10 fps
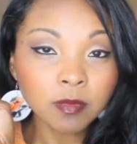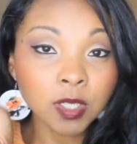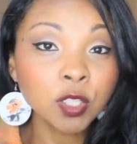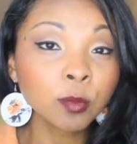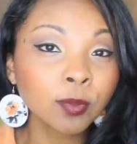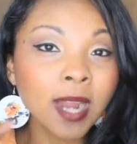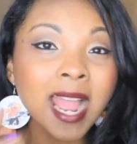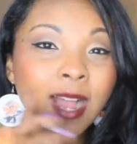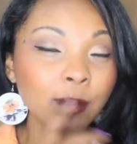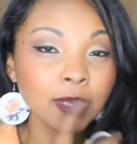your
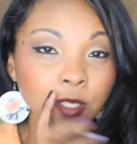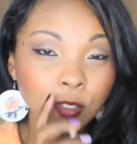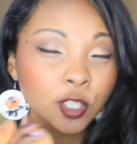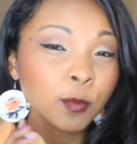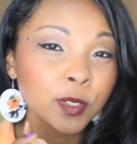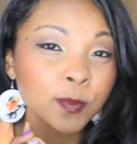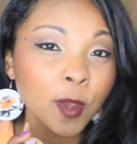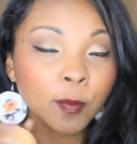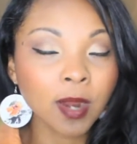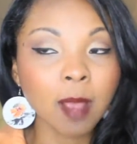brow, your cupid's
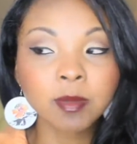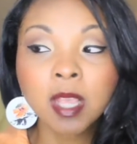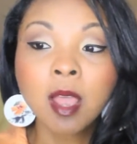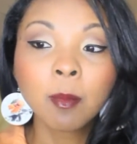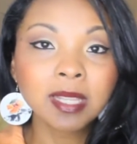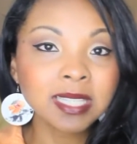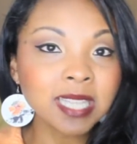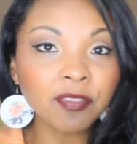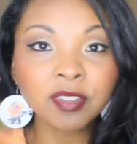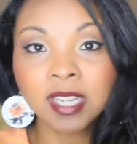bow perhaps, but it's
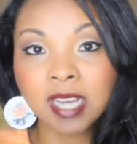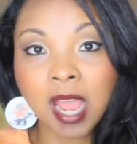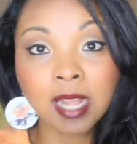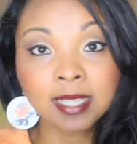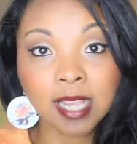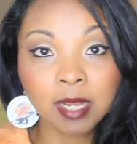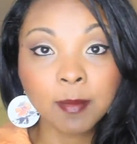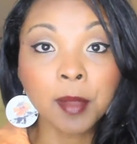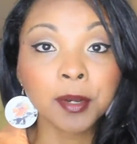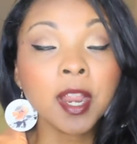definitely not a setting
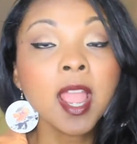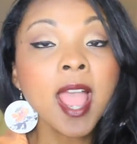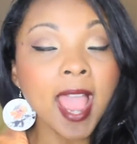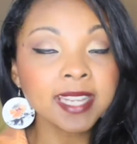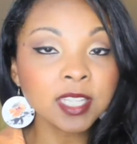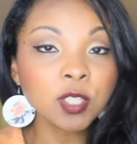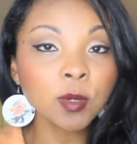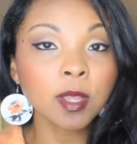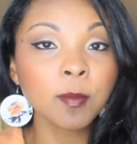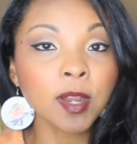powder. I did
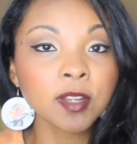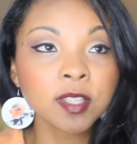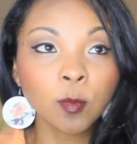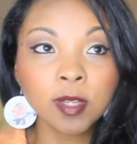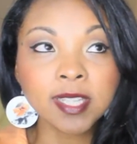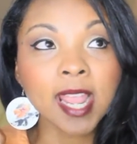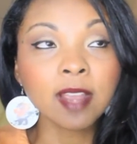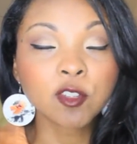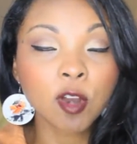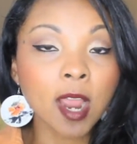do a comparison one day
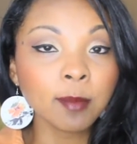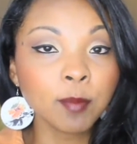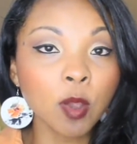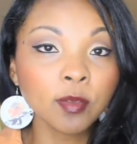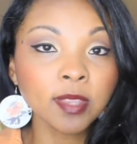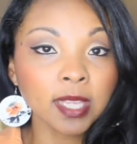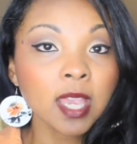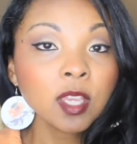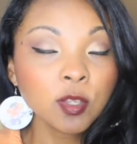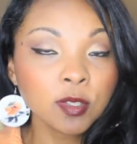of trying both, like
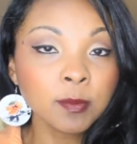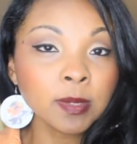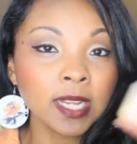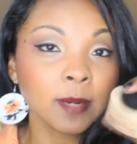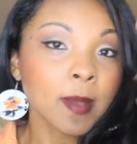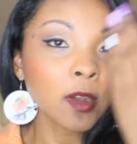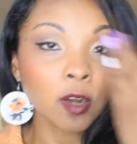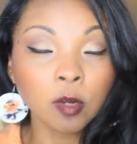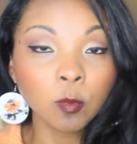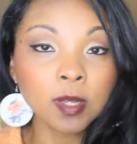using banana
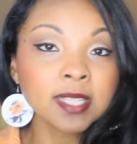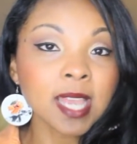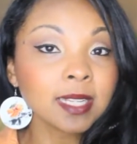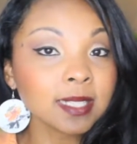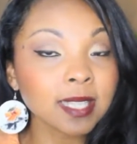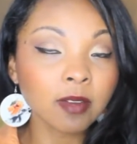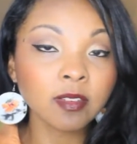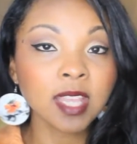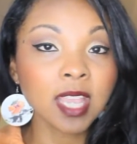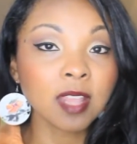powder on one side to set
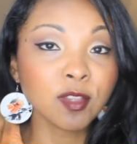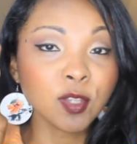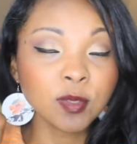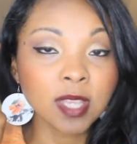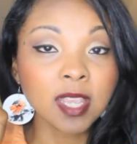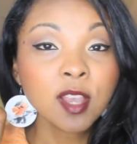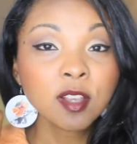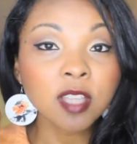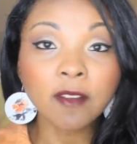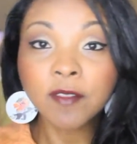everything and then using
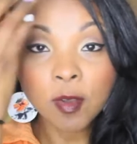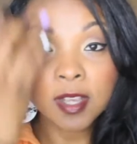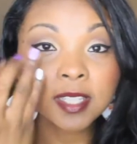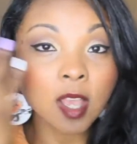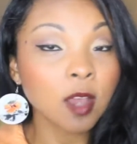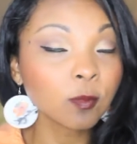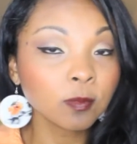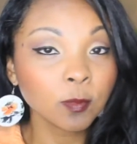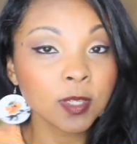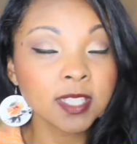soft focus on
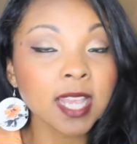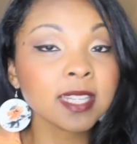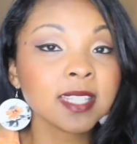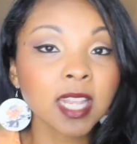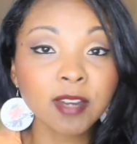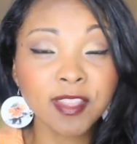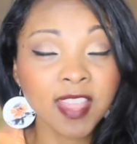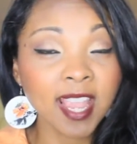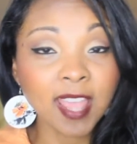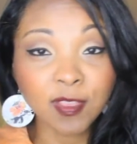one side to set
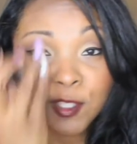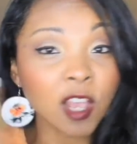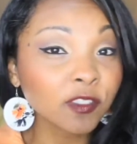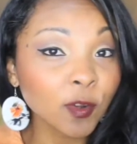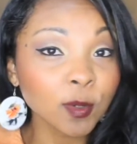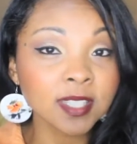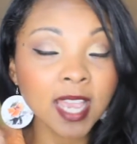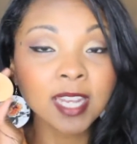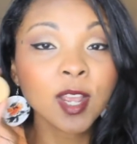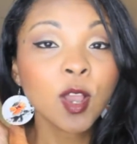everything and the soft focus
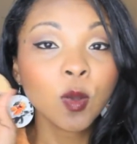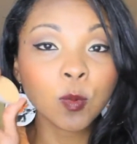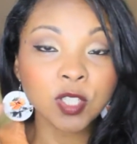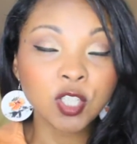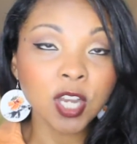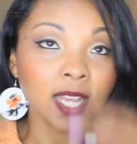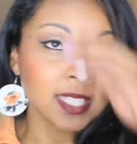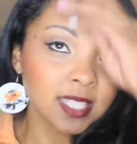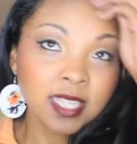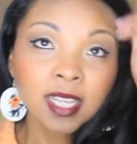side was
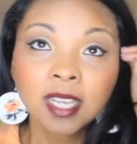just